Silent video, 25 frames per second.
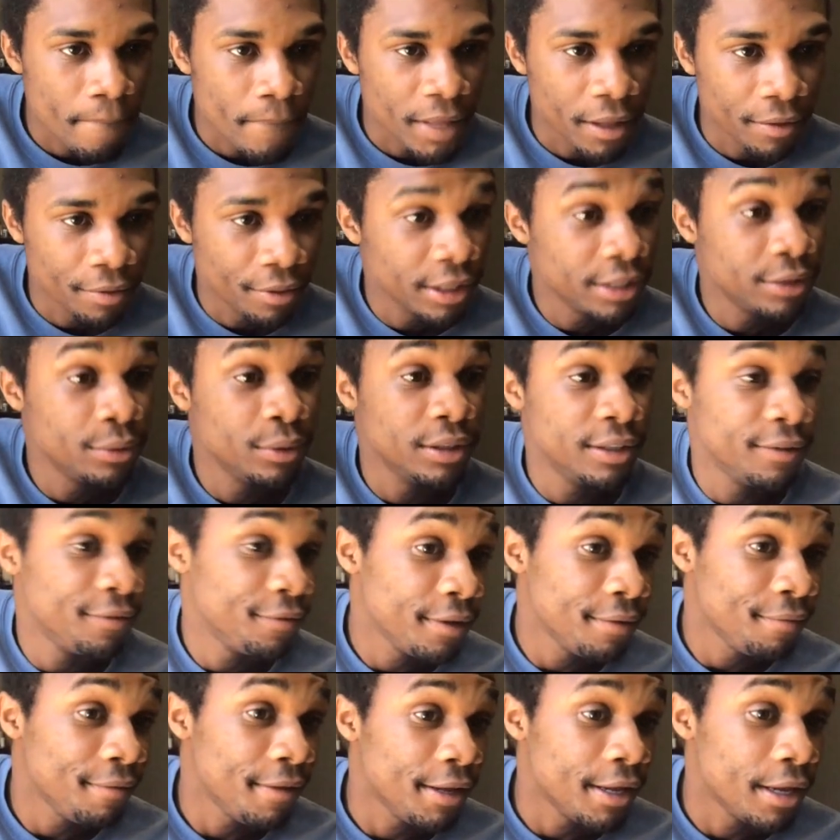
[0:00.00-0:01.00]
this one's
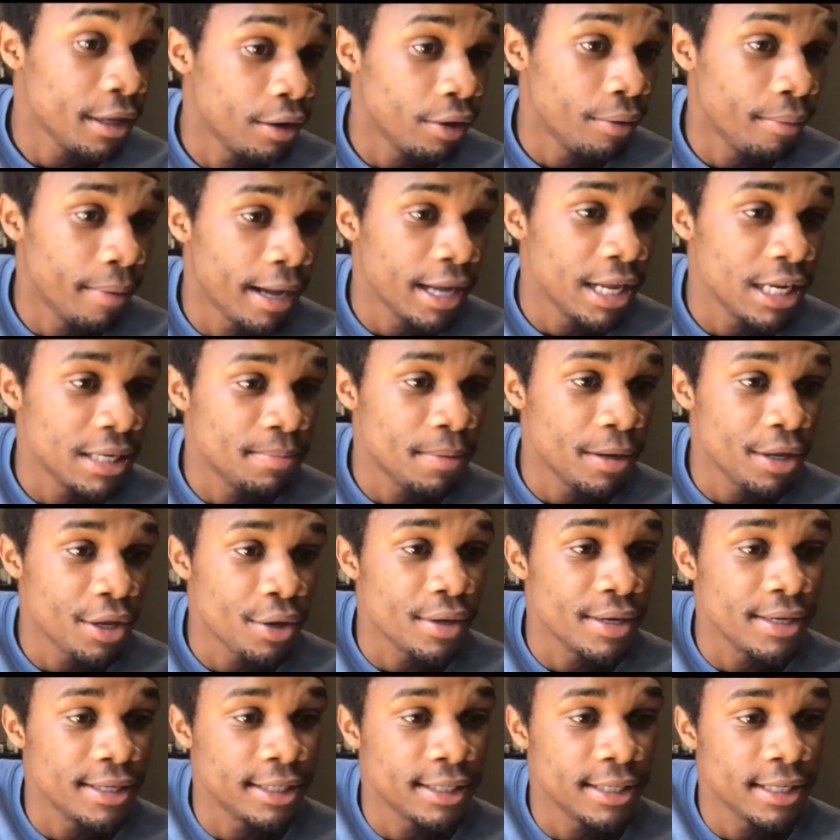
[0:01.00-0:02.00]
50 kilobytes, but you
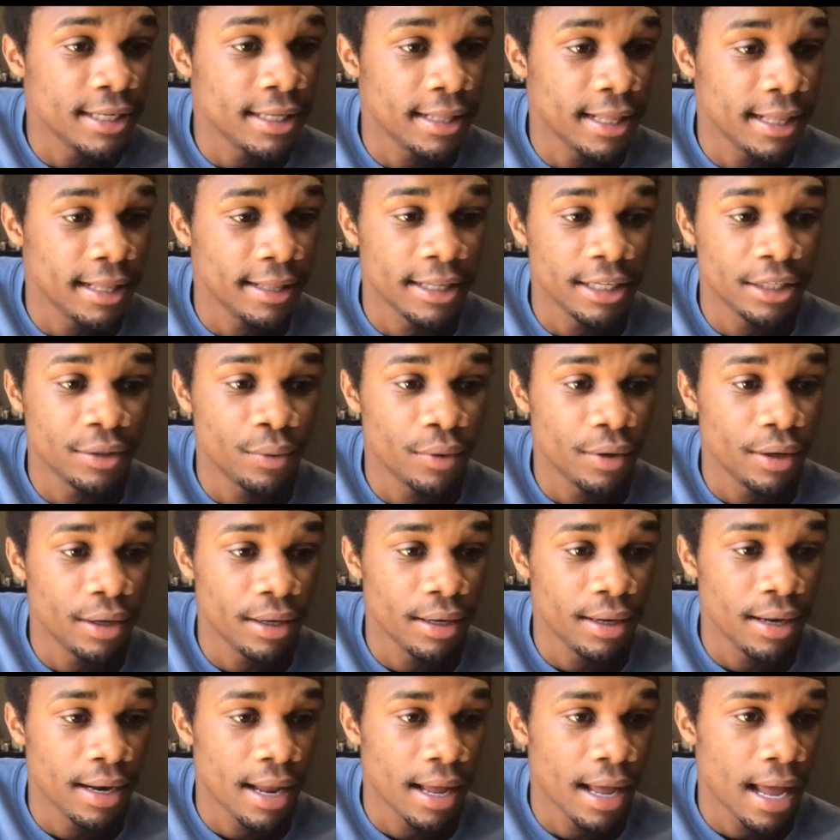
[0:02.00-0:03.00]
can see that this
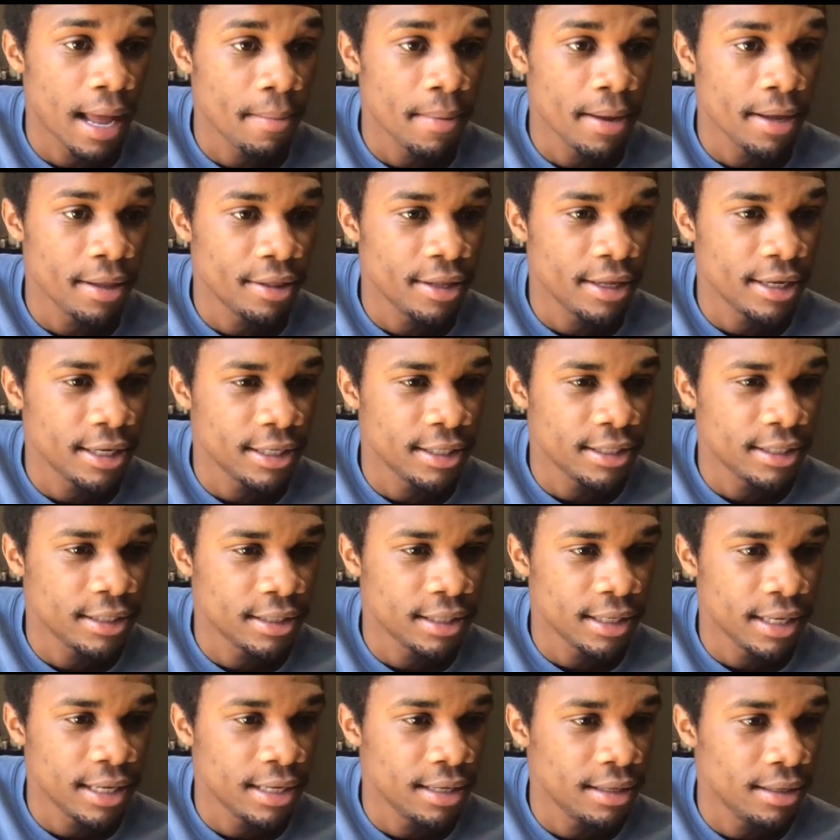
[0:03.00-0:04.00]
one, I made
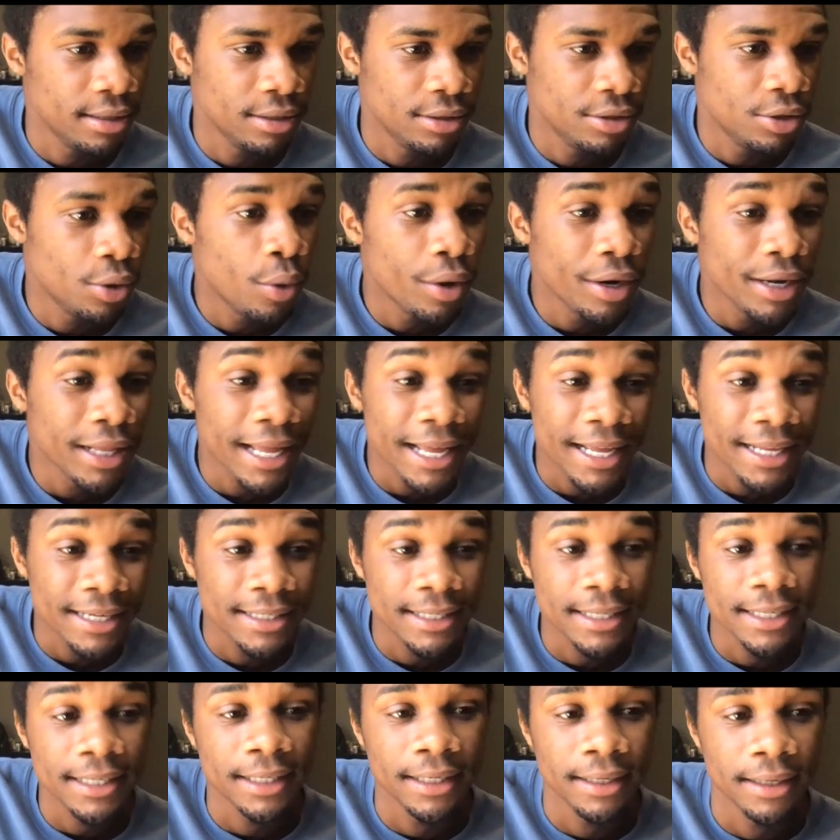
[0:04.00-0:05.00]
this in
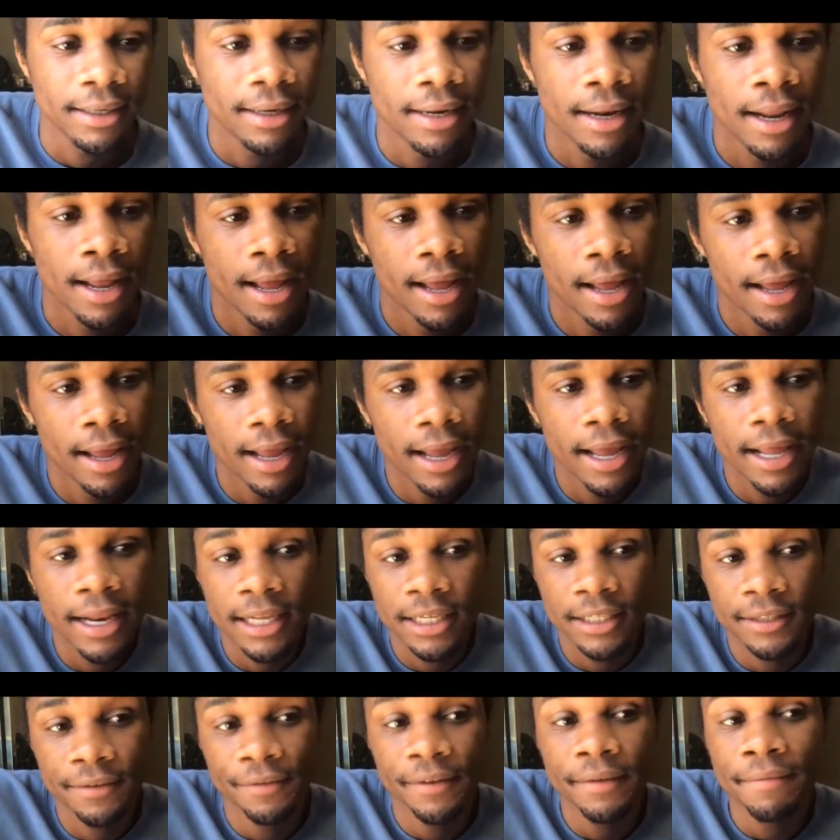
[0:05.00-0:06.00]
2018 and
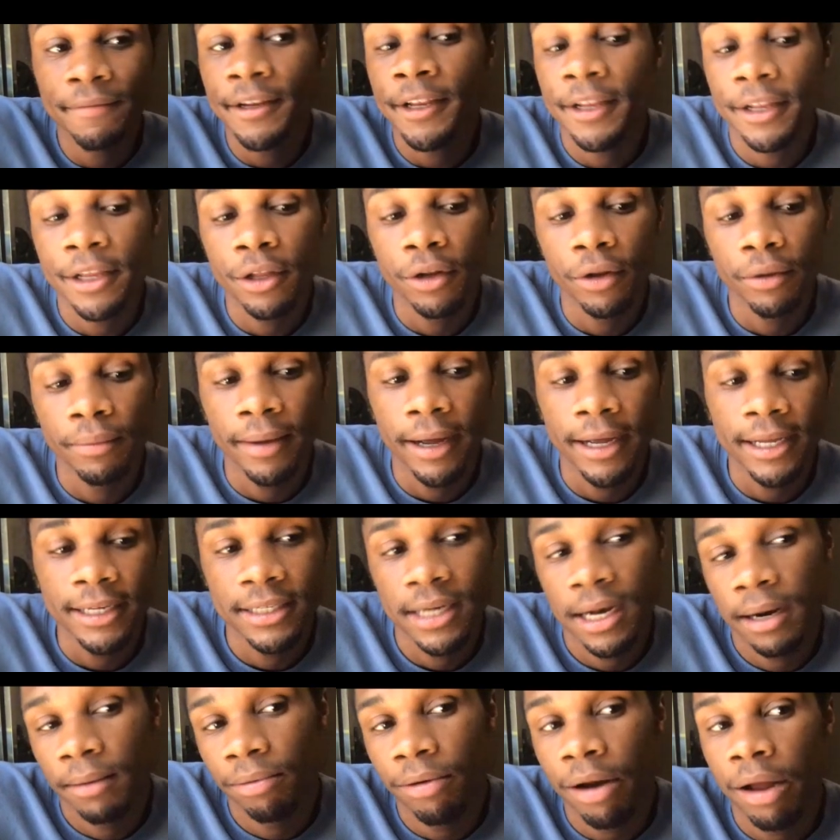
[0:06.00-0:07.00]
it's 50 kilobytes.
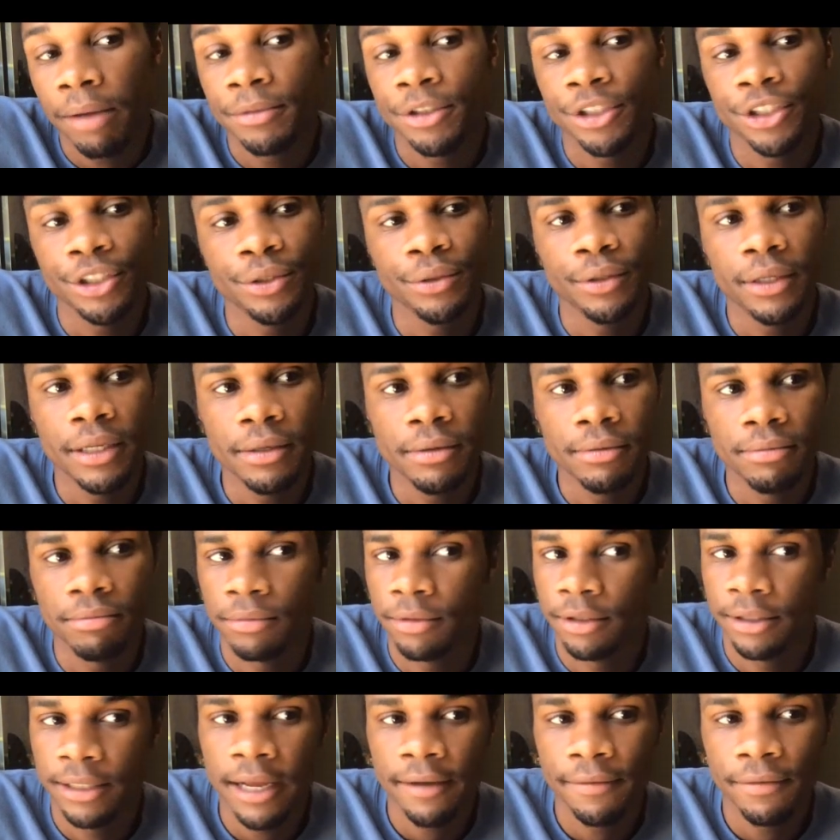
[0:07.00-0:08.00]
And I promise you, it
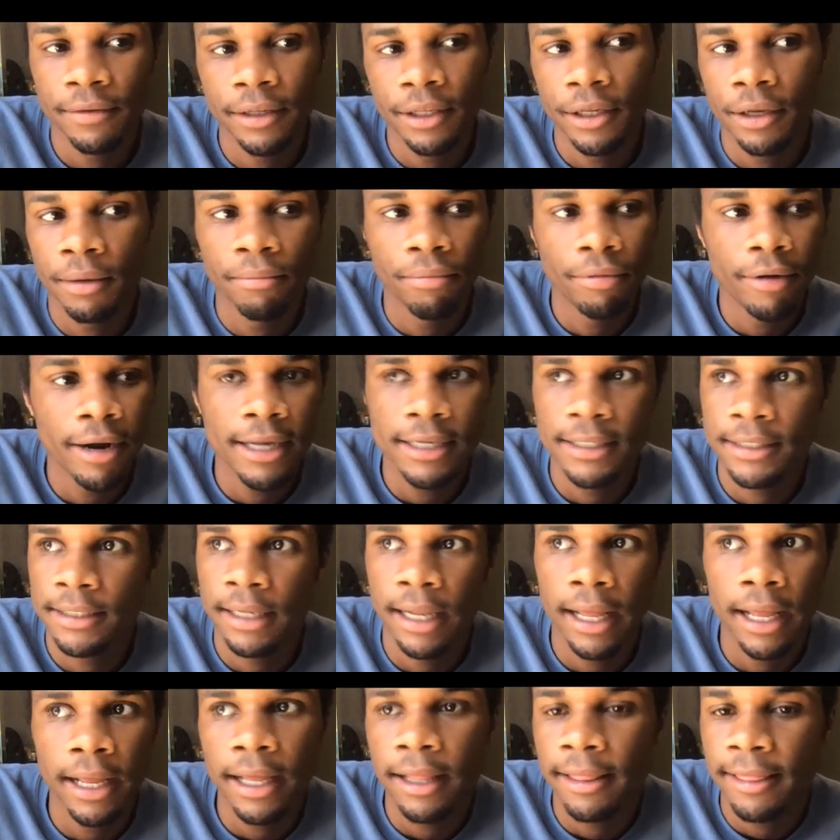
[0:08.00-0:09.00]
definitely compressed
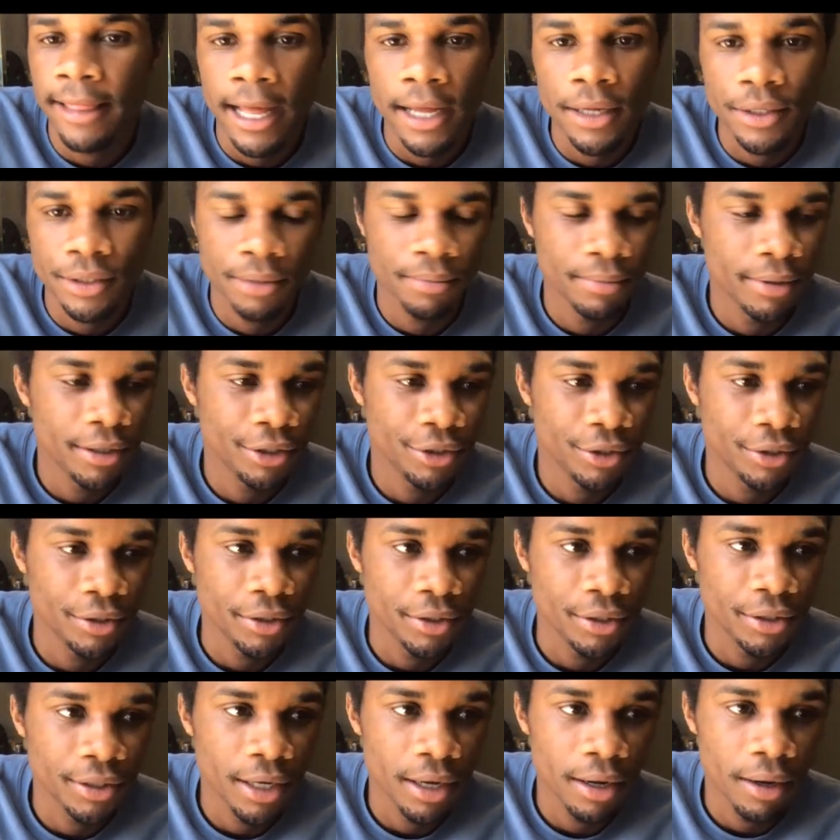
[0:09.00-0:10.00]
like 1,000
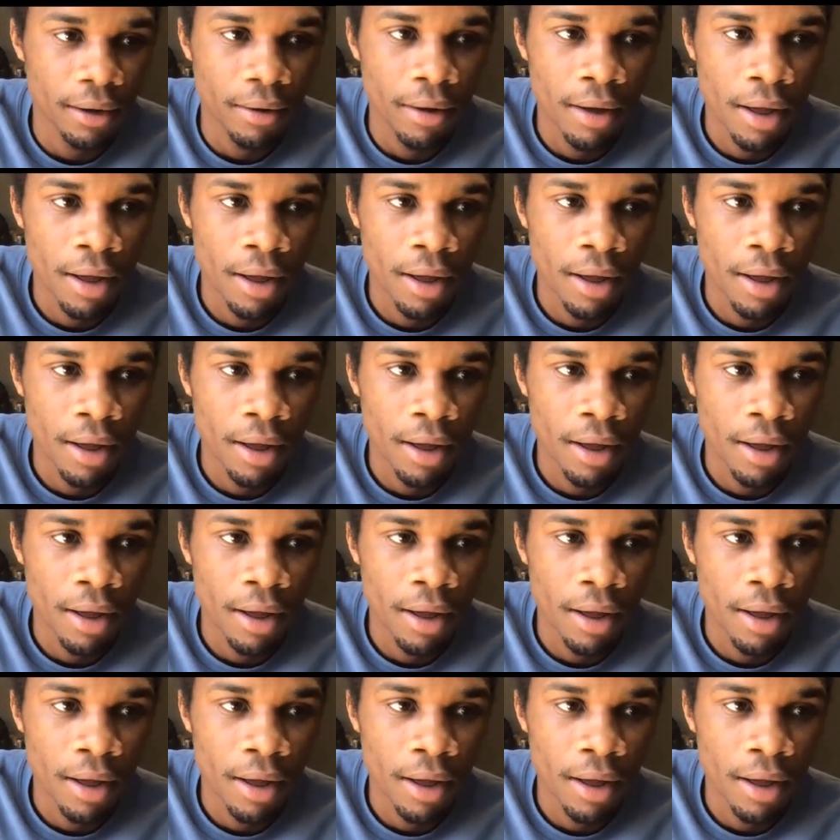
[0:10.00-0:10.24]
pictures. So